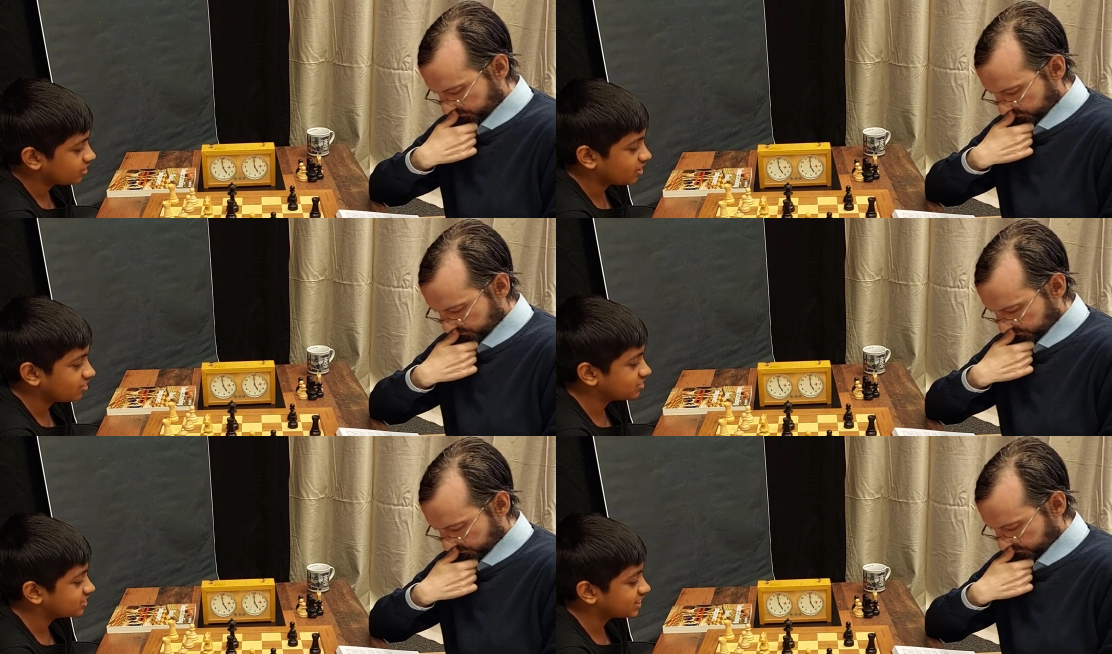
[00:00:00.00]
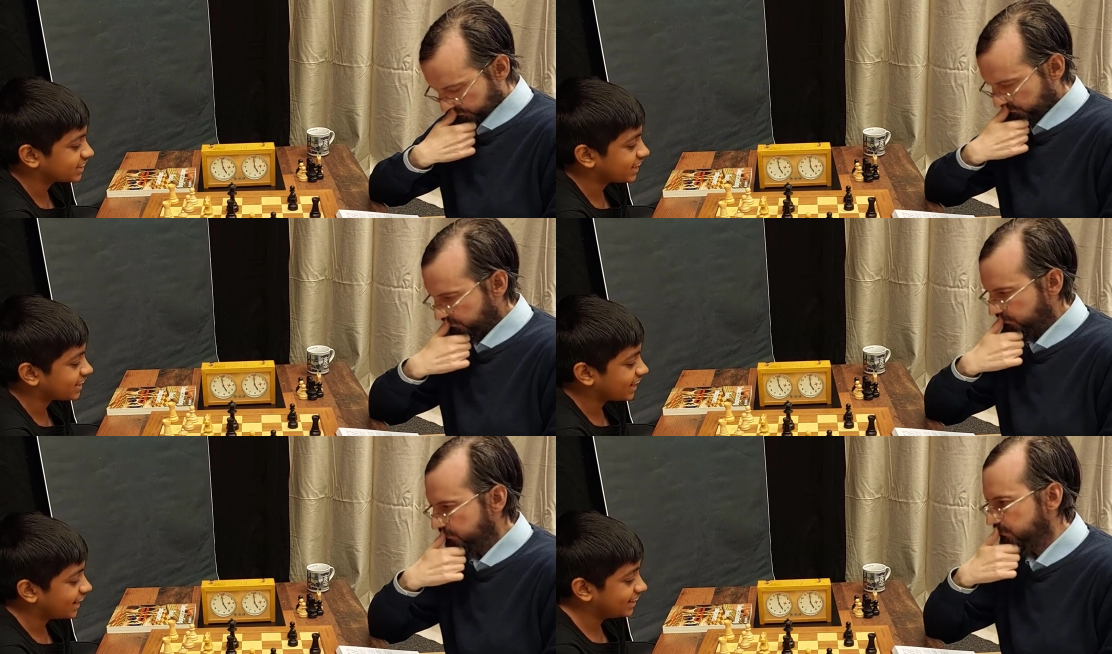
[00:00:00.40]

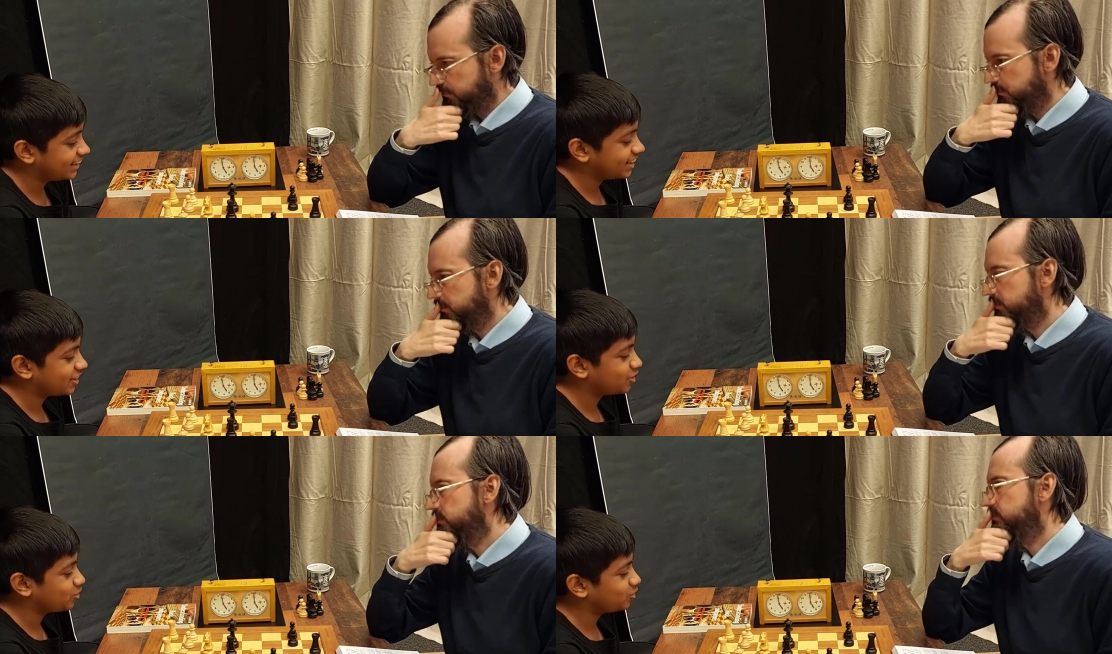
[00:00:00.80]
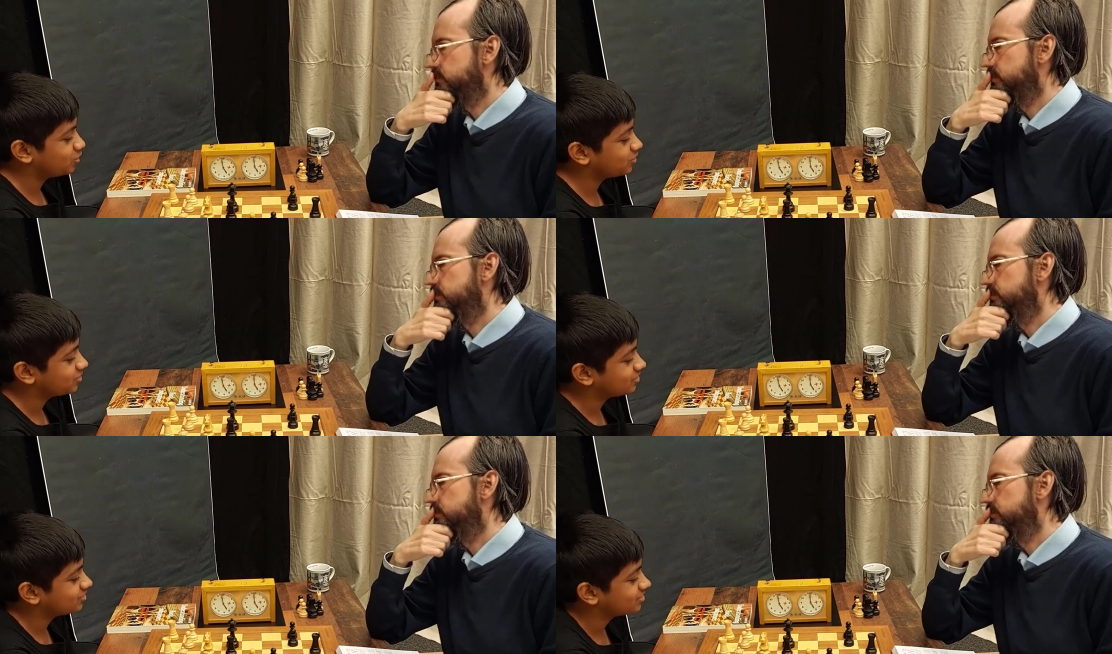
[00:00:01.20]
Speaker 1: Recently, knight a2.
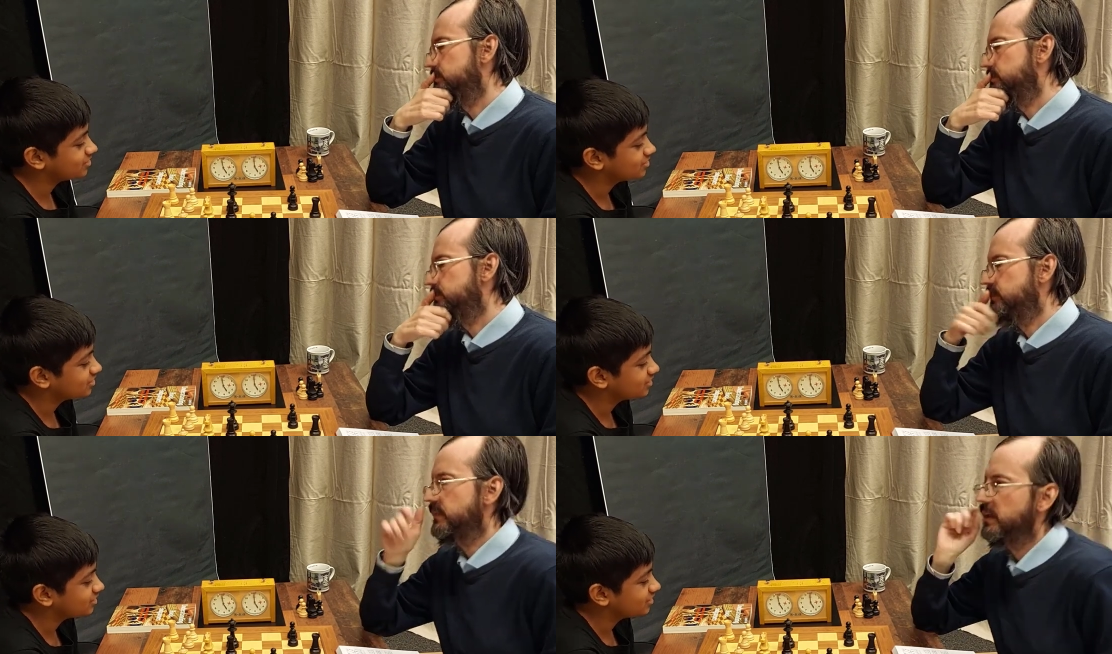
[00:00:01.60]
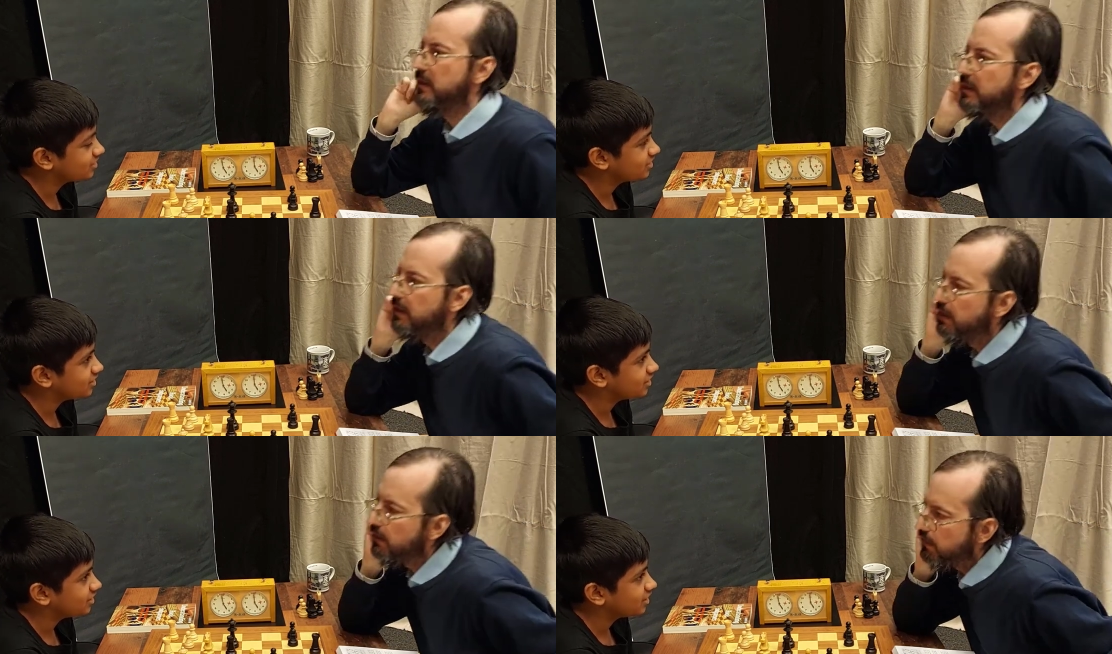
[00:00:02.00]

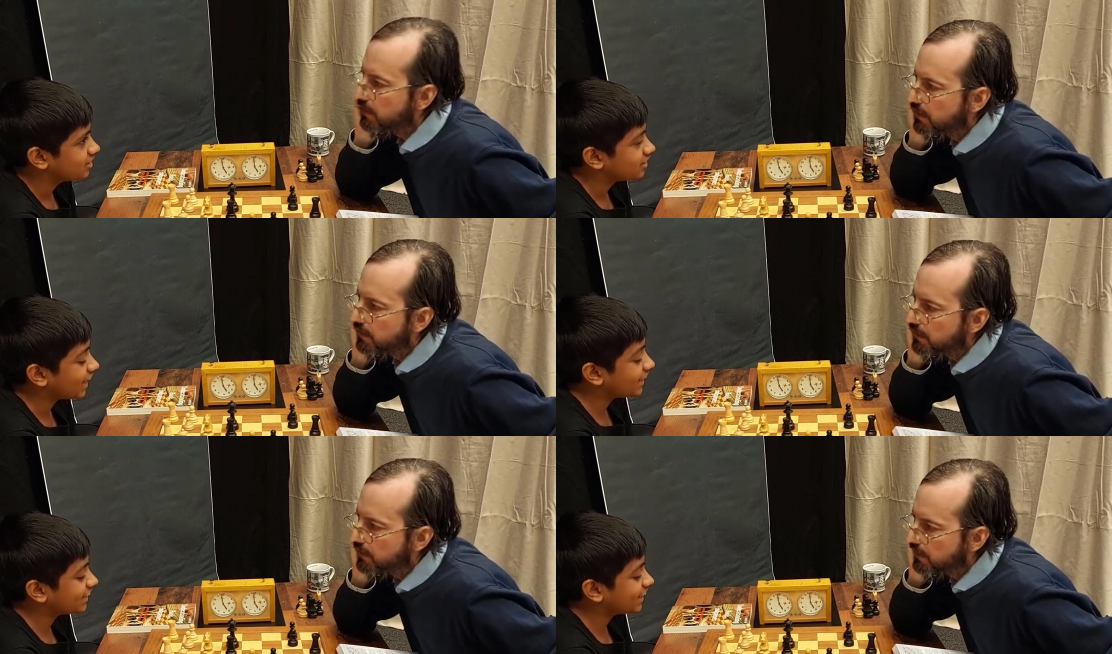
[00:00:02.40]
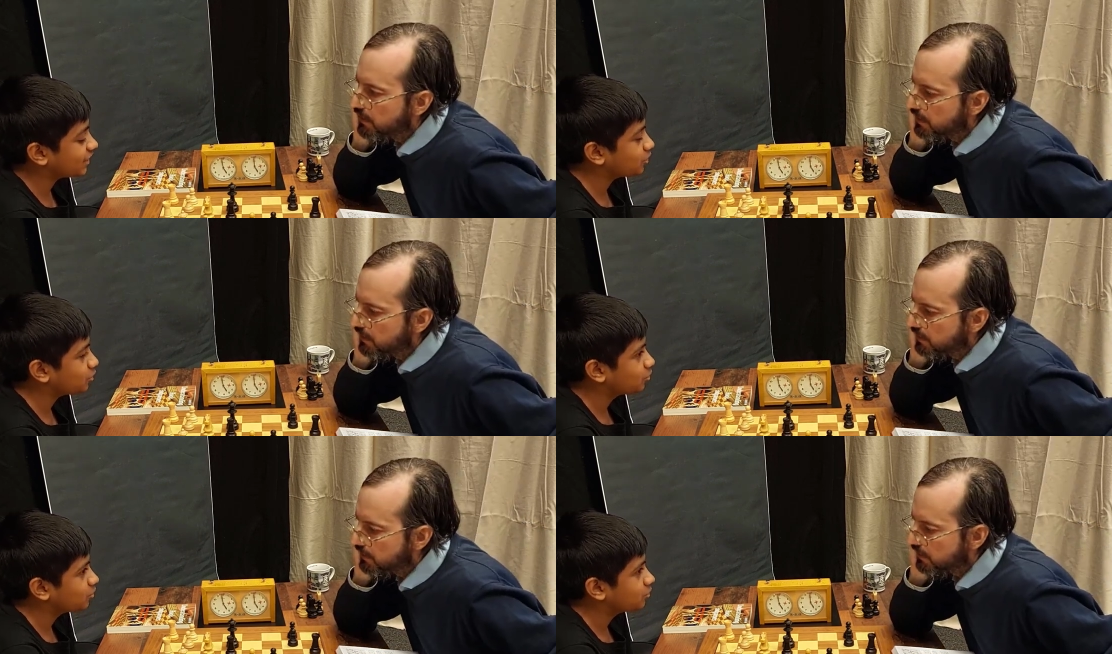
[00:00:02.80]
Knight
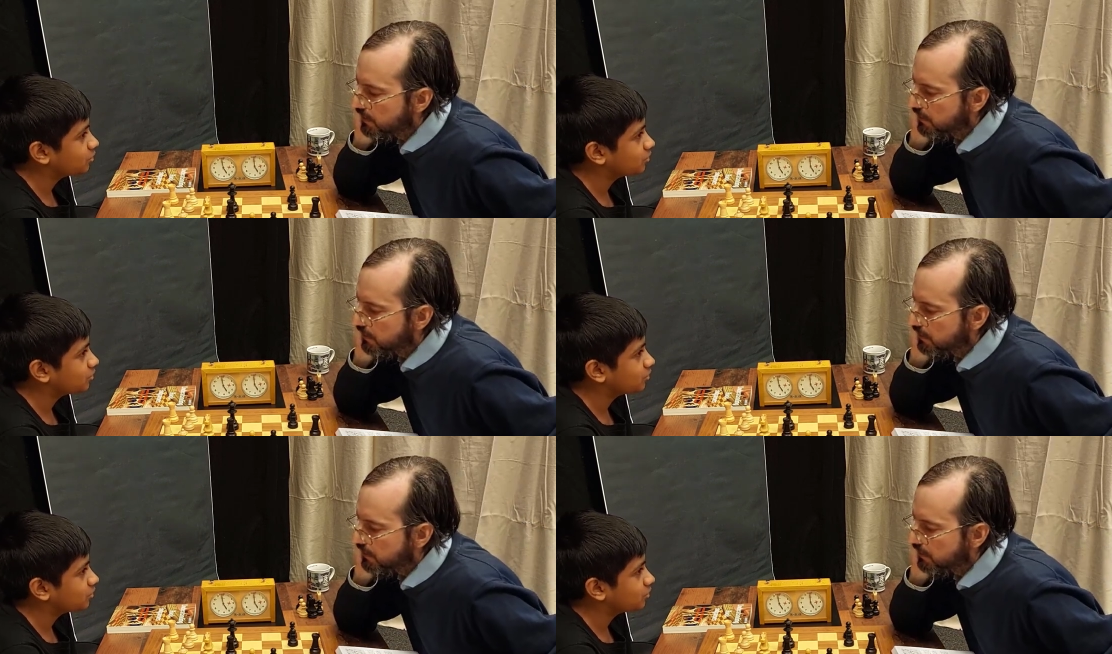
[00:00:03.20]
a2.